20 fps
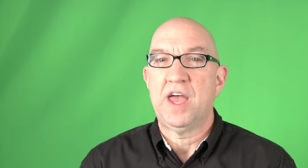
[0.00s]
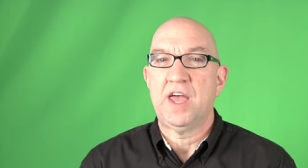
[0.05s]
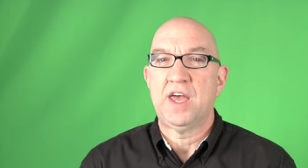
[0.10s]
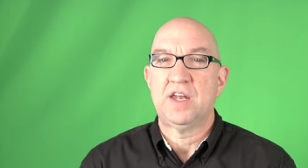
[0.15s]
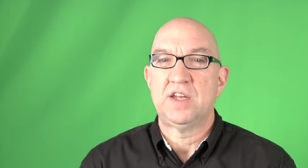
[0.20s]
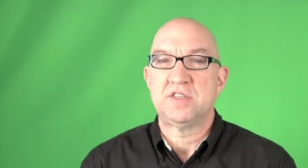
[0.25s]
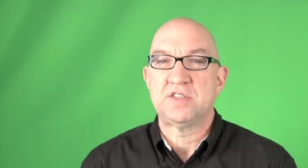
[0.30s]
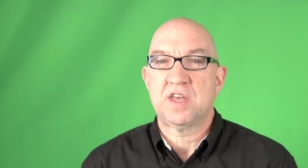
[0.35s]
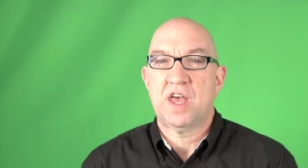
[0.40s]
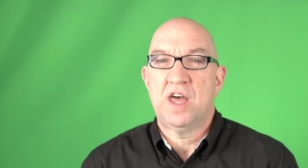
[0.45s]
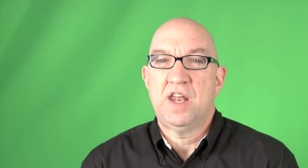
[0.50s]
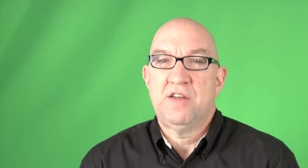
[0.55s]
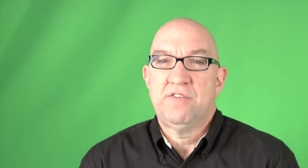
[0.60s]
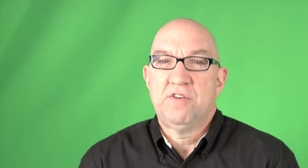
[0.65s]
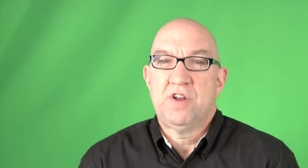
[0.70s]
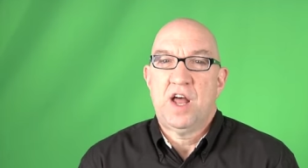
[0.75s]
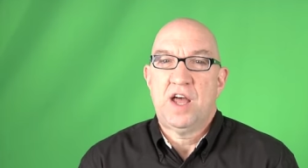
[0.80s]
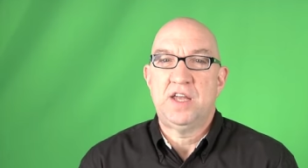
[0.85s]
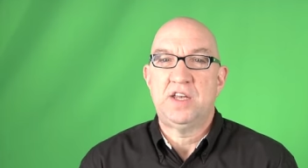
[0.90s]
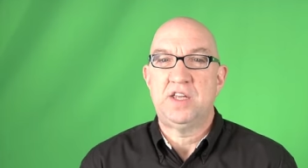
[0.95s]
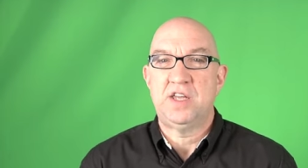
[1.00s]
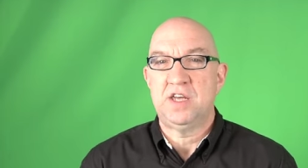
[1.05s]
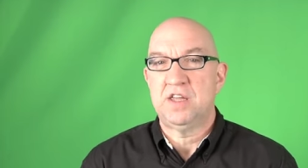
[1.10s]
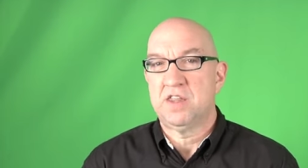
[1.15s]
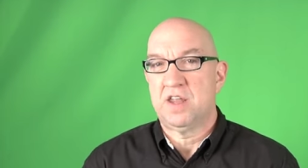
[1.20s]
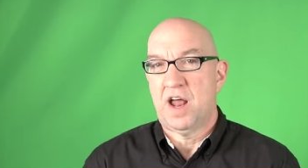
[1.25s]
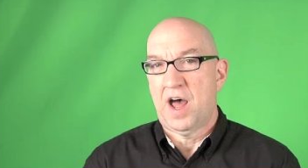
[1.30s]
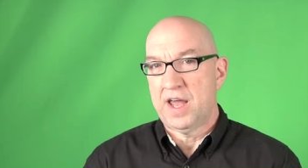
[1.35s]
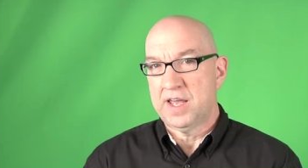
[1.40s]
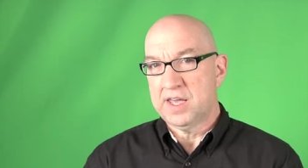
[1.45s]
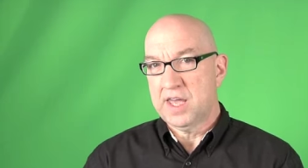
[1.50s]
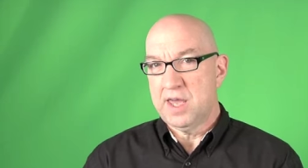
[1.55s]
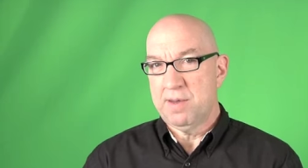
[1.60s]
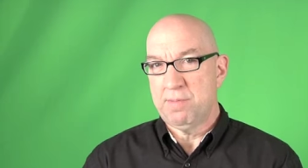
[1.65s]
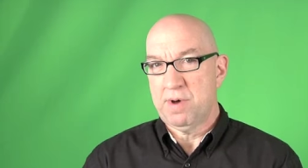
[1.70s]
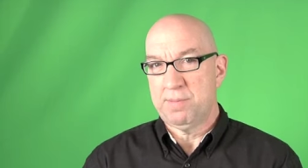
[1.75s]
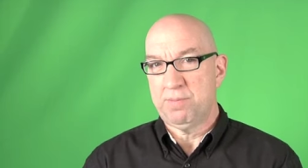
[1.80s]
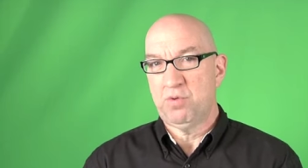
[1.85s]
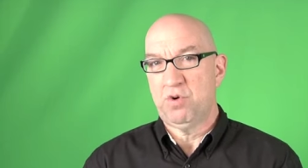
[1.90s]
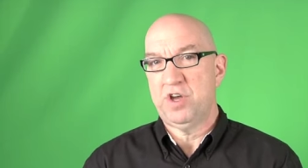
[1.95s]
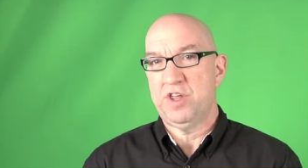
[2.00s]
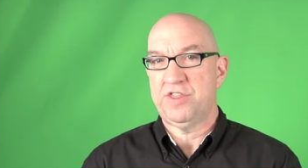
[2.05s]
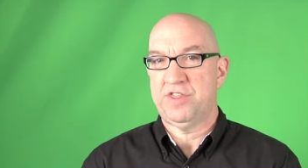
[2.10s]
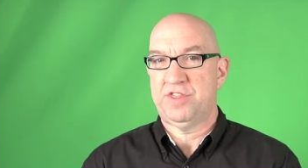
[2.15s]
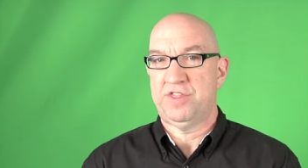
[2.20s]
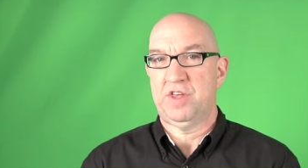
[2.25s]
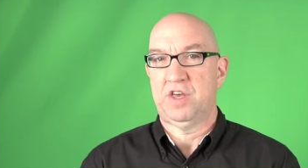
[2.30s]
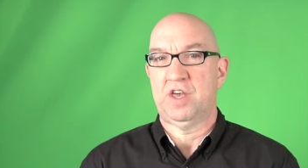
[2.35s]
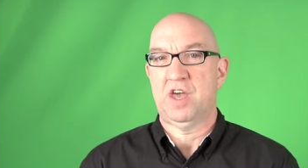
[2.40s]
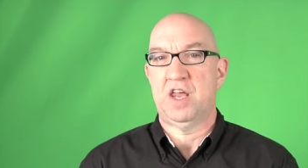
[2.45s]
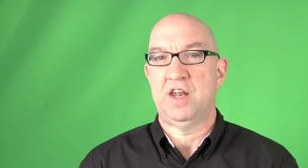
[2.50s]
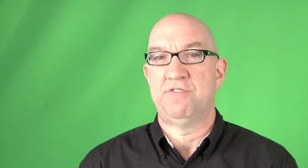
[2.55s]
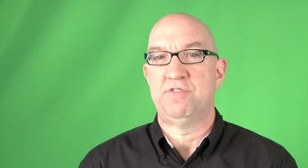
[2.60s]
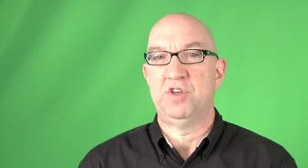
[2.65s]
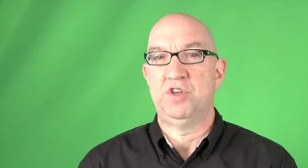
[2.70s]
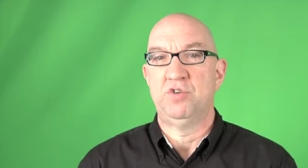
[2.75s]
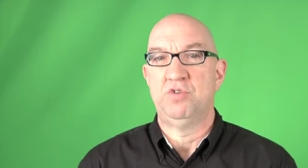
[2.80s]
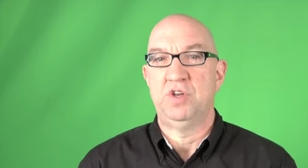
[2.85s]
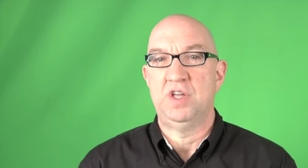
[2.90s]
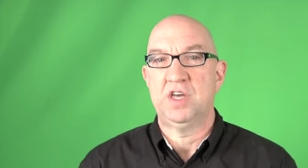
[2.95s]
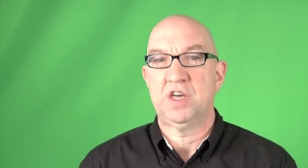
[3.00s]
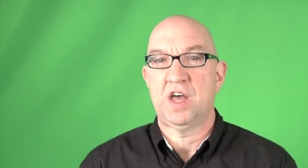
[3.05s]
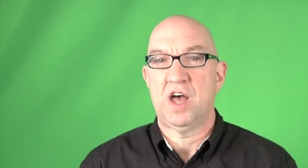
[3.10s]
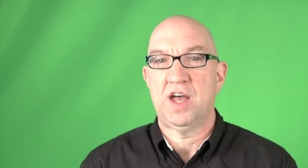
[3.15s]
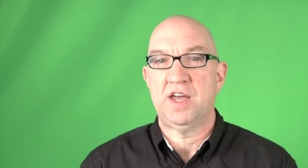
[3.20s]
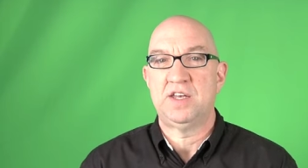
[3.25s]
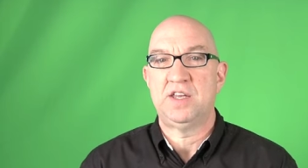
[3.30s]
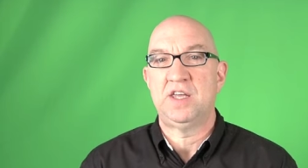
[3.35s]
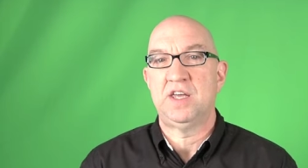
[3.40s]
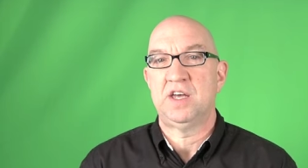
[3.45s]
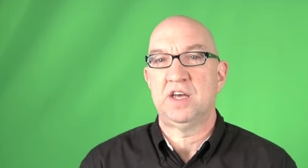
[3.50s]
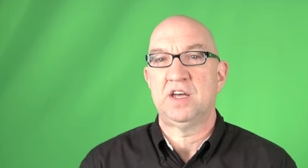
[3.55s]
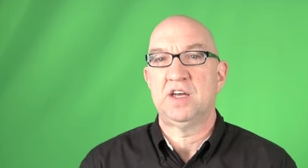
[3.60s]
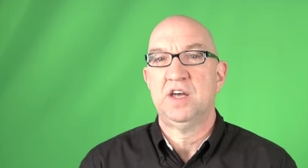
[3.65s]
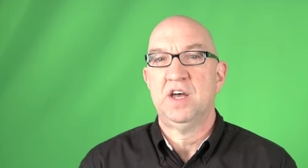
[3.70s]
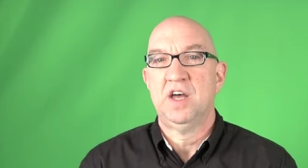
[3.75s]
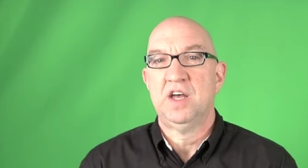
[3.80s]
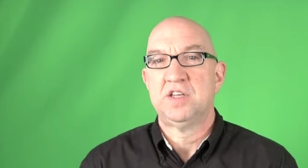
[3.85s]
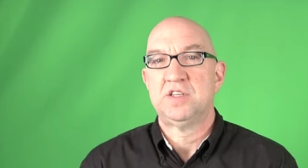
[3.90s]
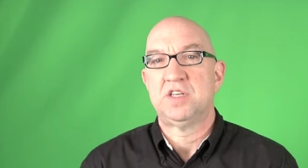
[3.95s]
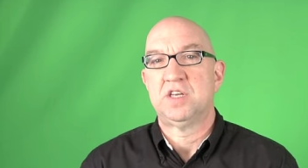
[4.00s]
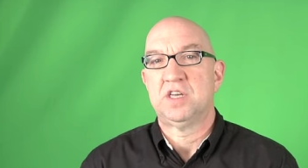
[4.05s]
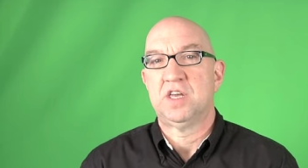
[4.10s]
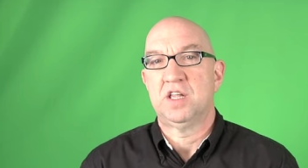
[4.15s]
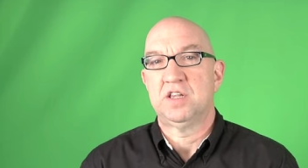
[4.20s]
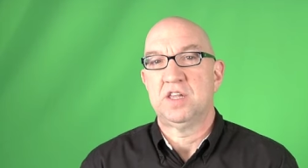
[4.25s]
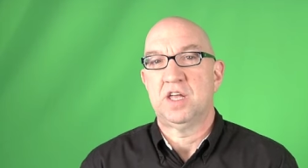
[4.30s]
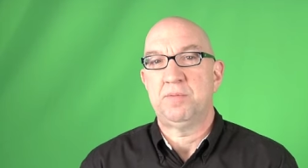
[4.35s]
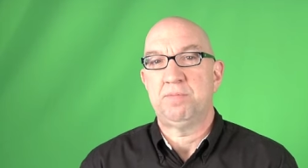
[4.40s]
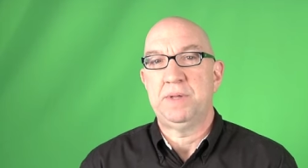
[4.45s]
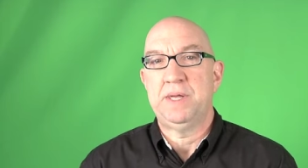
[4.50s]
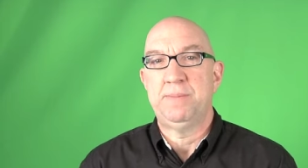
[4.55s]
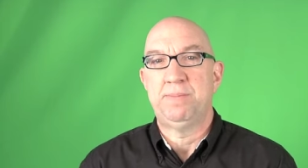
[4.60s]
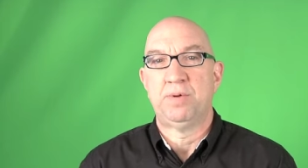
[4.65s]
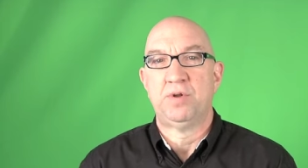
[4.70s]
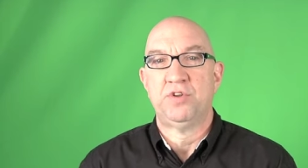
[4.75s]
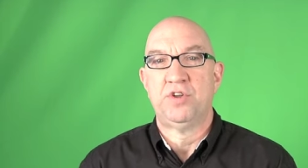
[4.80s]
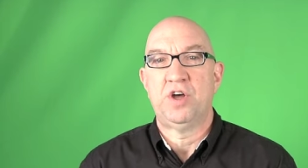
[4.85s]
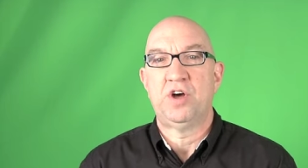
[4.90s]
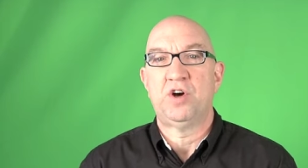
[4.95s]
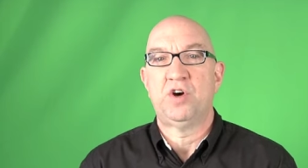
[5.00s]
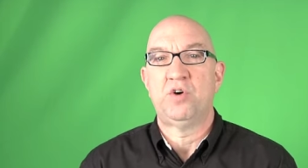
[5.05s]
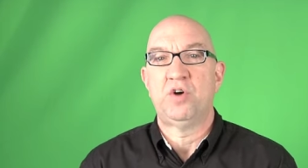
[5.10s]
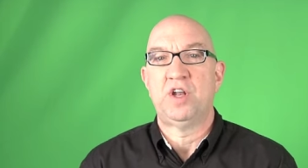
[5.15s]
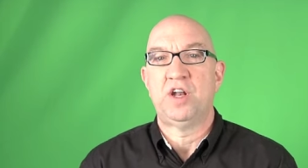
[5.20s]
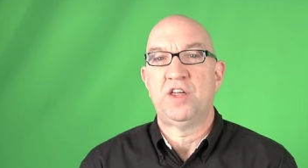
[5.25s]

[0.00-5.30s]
and it's kind of an idea that I came up with, kind of a unique idea to let people know.